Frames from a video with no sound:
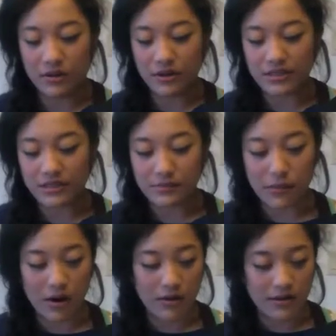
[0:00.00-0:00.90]
bit
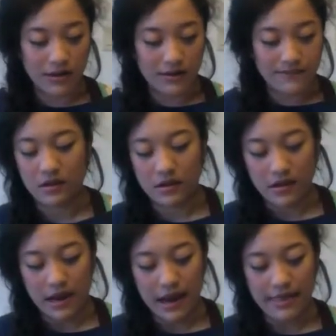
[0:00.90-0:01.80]
smaller.
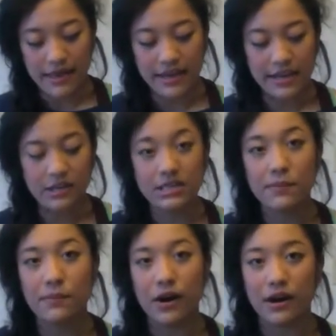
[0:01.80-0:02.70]
And then here's the
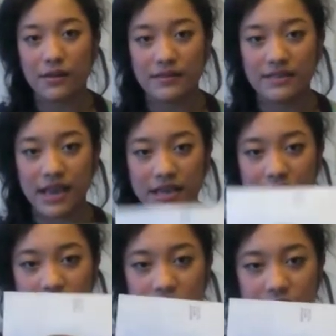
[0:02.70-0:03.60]
bottom
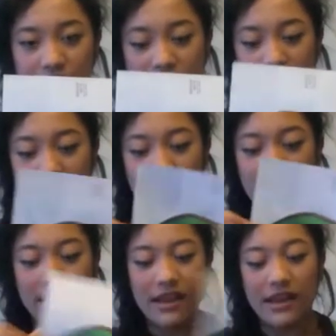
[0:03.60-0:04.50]
section right
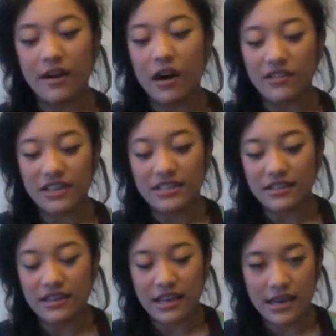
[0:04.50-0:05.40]
here. And
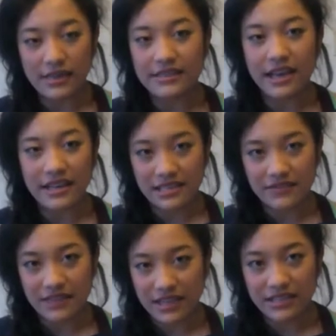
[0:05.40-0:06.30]
obviously the size
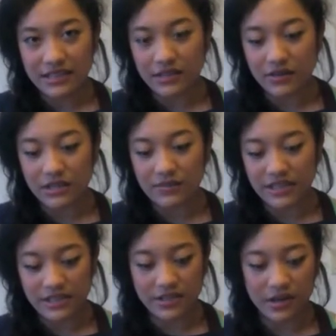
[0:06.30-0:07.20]
of this is going to
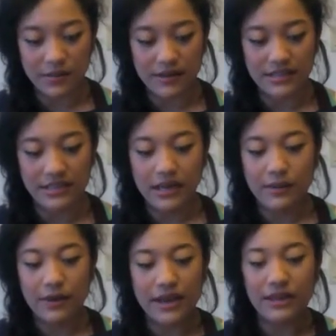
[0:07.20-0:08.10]
be determined
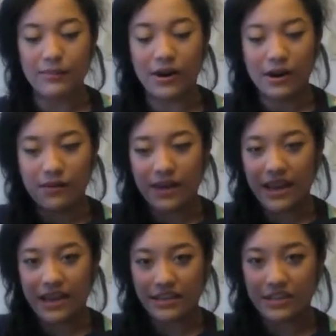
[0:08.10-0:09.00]
by the bottom
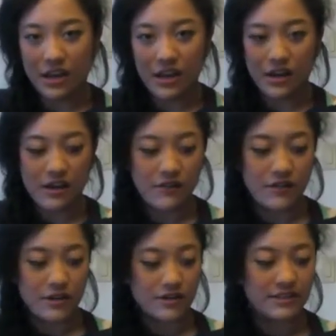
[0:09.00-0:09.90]
edge of
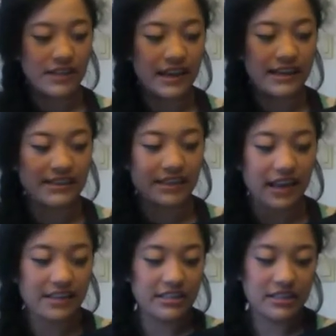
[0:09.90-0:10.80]
your side
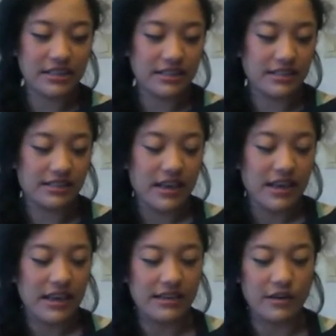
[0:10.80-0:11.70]
sections
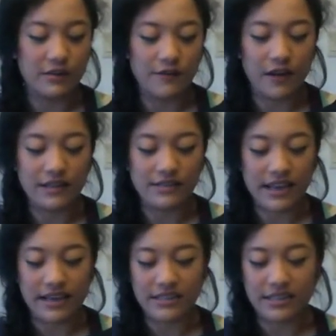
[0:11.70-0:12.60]
and your front
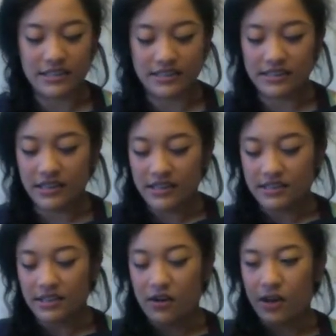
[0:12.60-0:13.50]
sections.
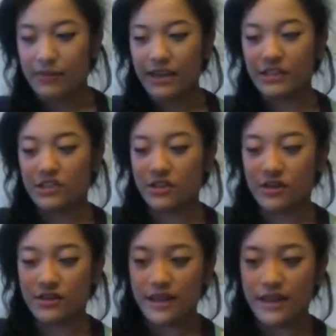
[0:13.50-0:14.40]
So I made
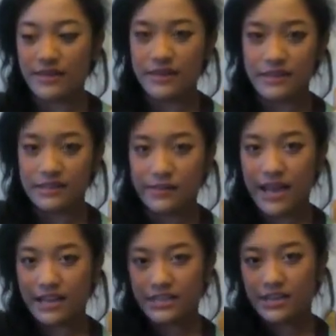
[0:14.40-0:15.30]
sure that these
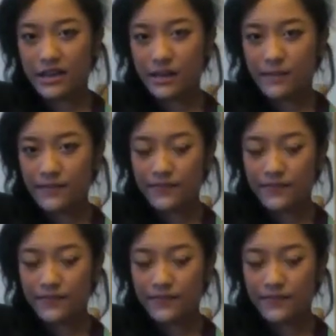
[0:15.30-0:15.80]
matched up